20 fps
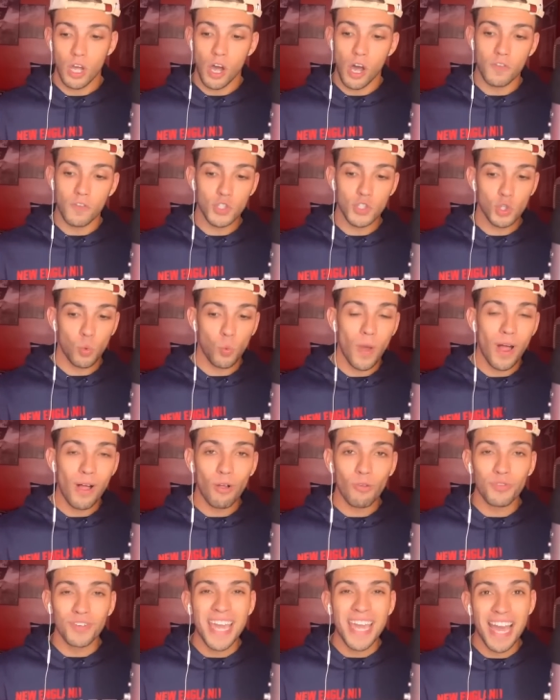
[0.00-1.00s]
of
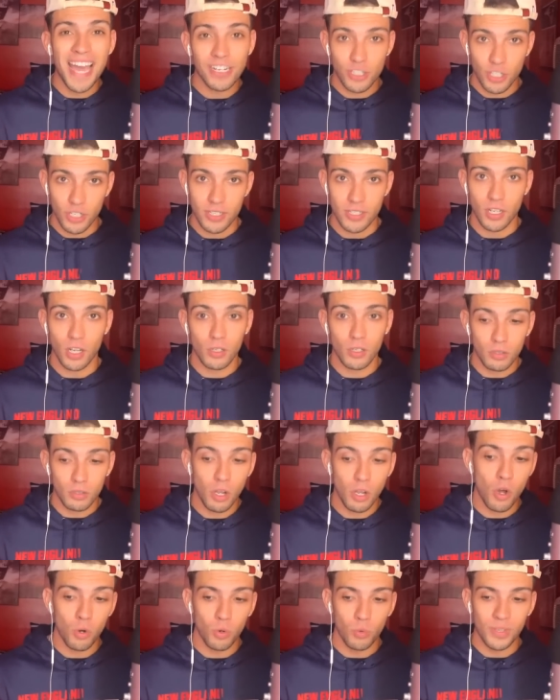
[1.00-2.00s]
12 catches
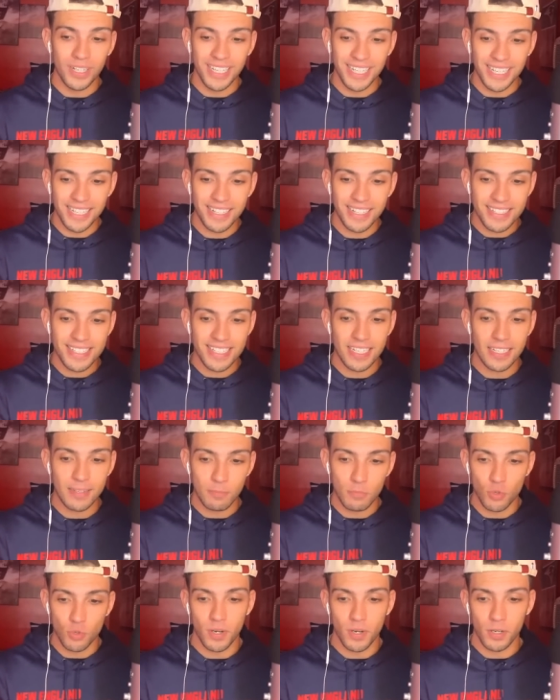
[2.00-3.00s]
alone in team
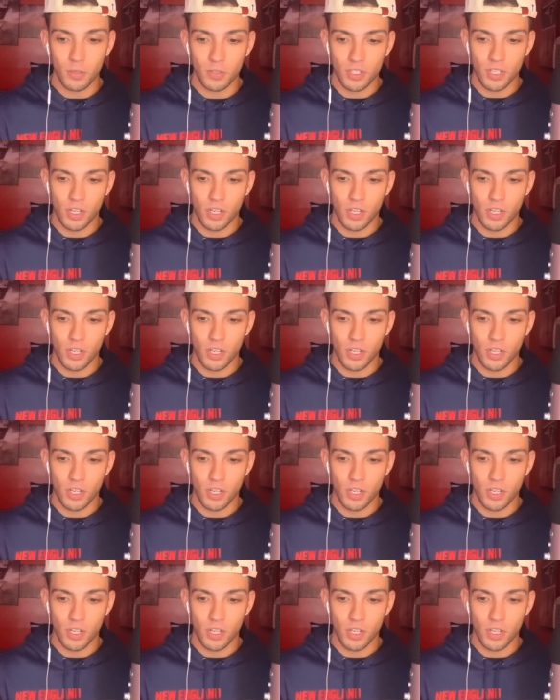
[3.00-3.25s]
drills.